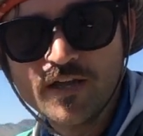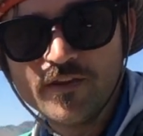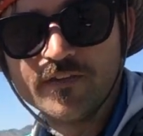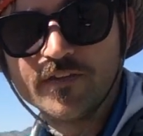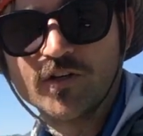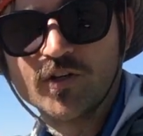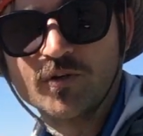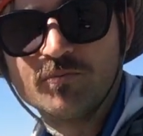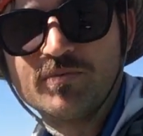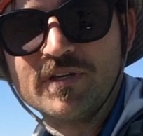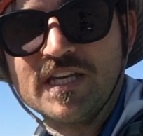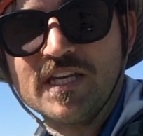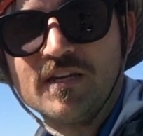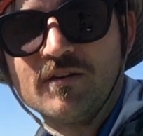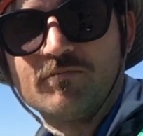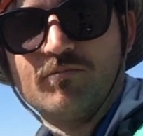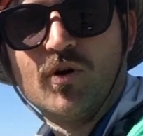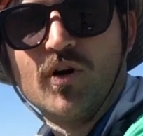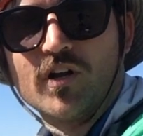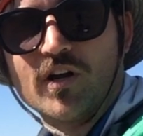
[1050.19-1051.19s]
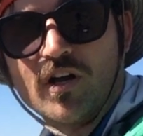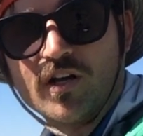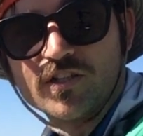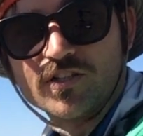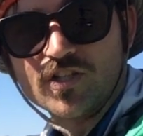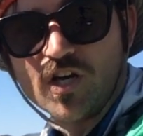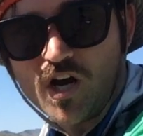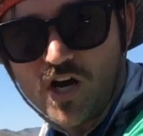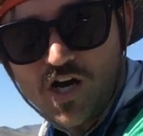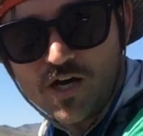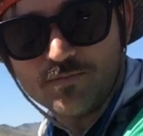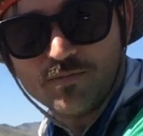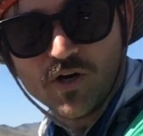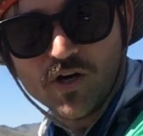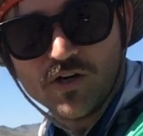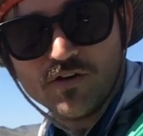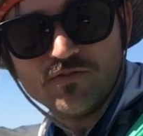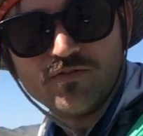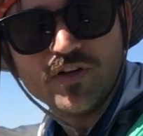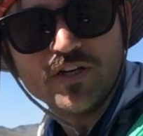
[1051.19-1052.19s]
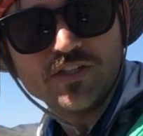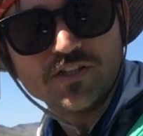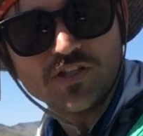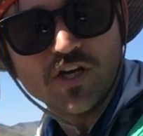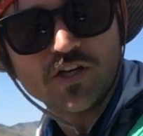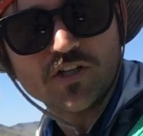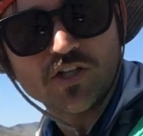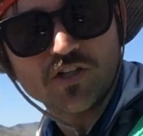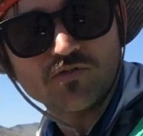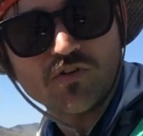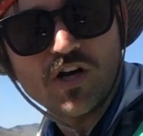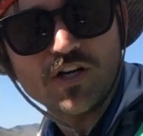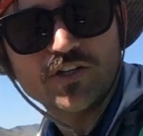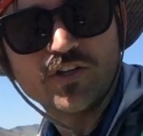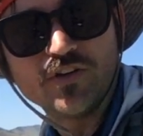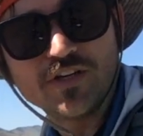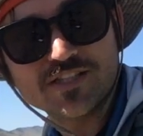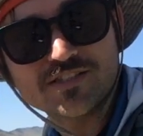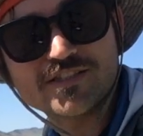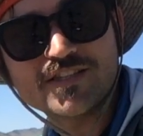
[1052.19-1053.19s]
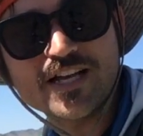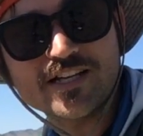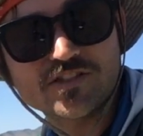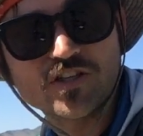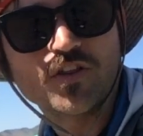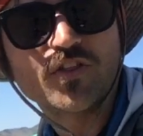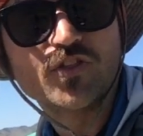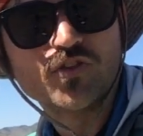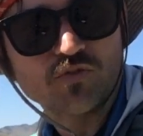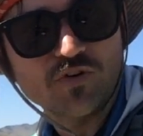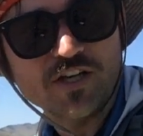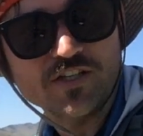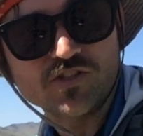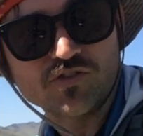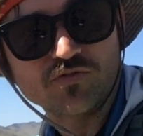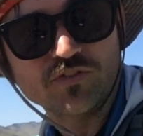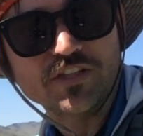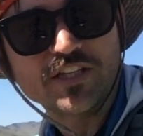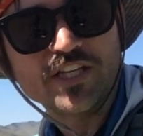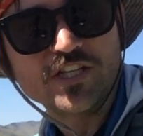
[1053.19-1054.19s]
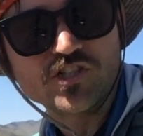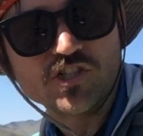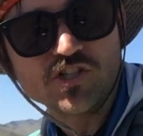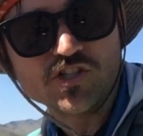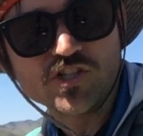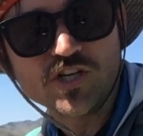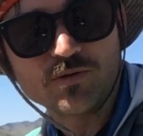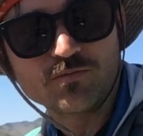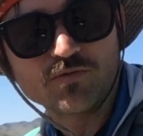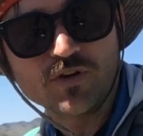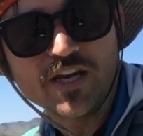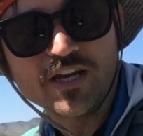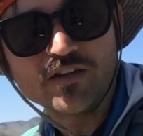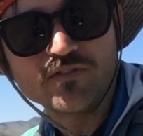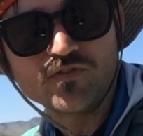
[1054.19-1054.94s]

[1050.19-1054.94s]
that are being put on top of younger rock units, that's a thrust relationship, right?